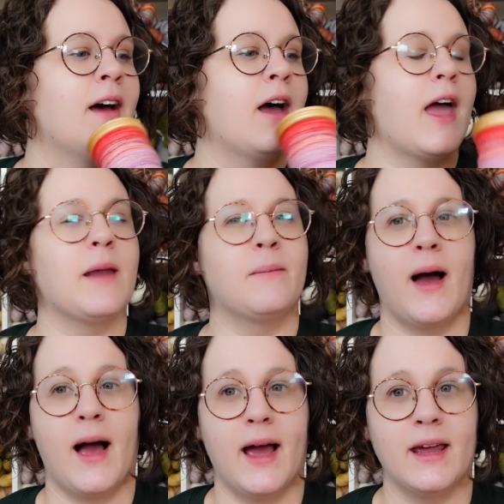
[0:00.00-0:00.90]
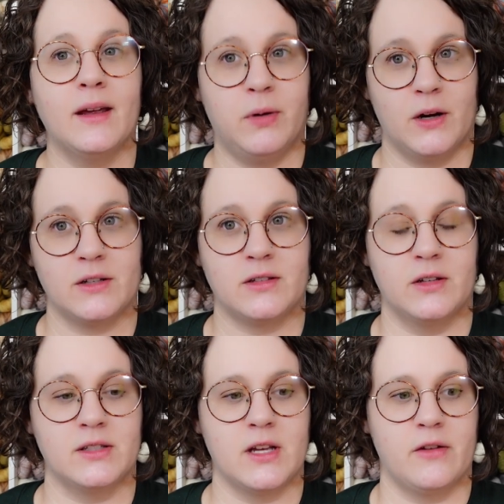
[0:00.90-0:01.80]
And my
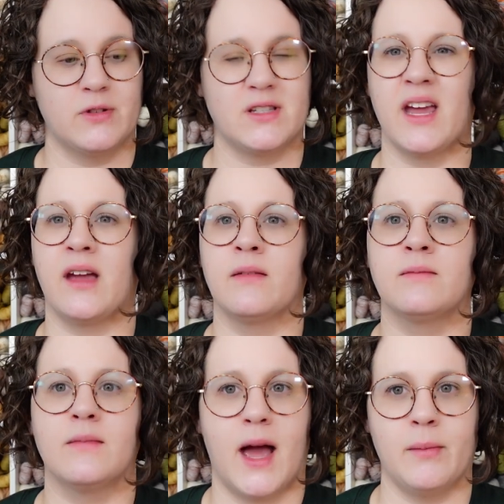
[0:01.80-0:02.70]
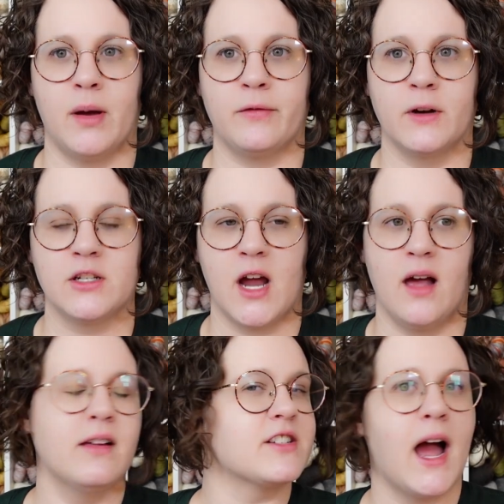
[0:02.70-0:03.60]
personal self was like, I'm up for a
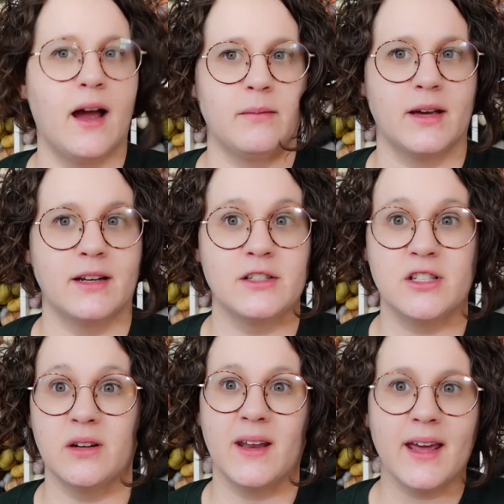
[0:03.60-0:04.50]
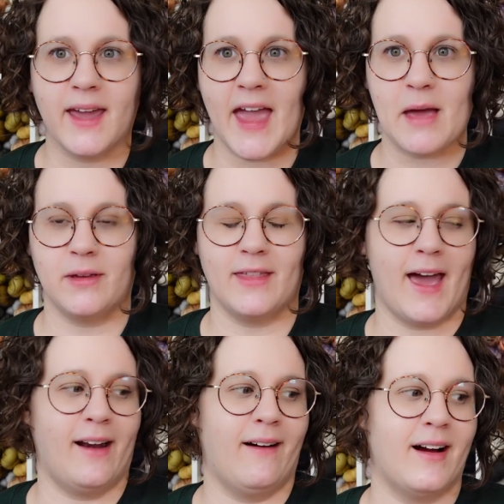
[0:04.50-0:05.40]
challenge. I'm gonna do it. It can't be
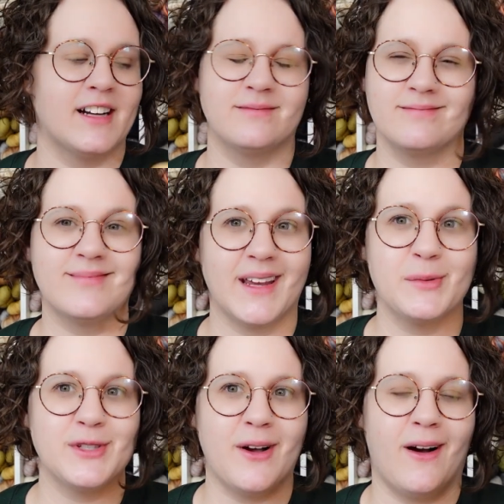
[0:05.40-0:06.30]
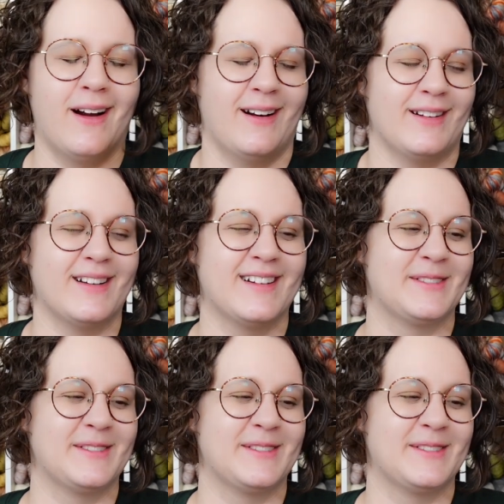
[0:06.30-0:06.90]
that hard. It was hard.